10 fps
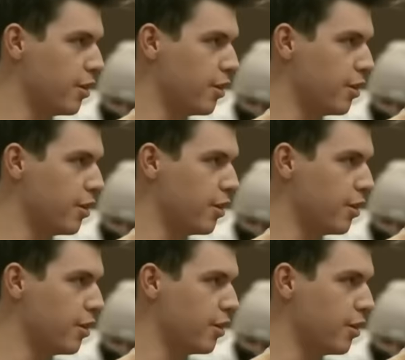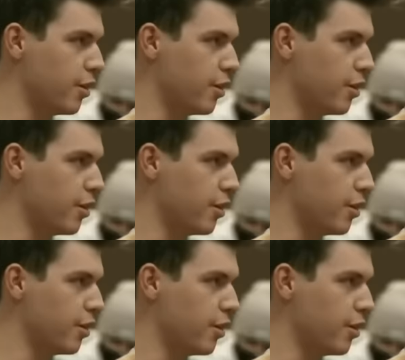
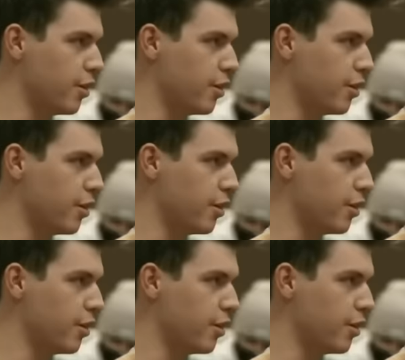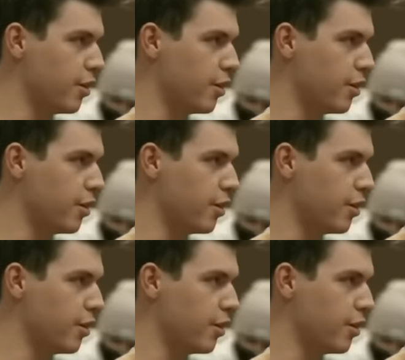
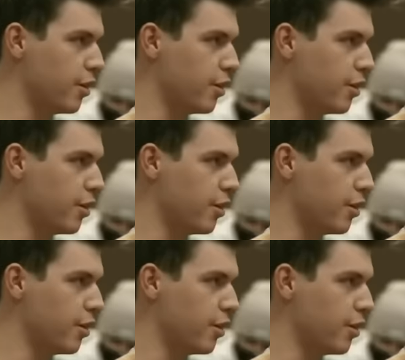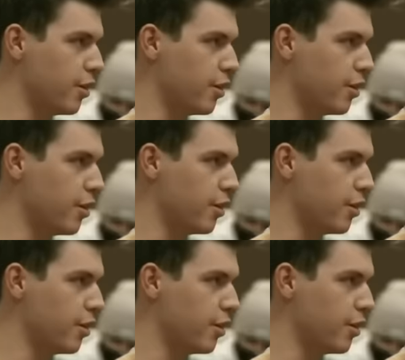
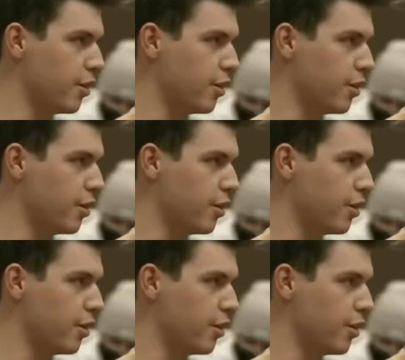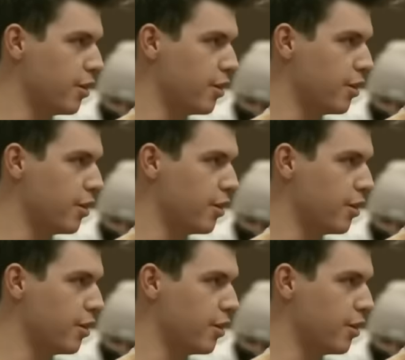
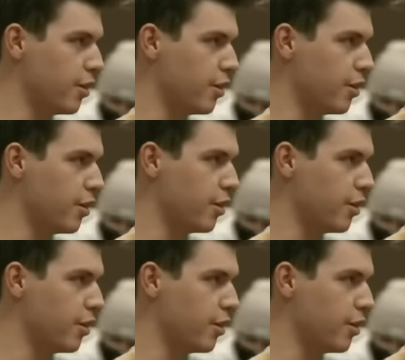[no speech]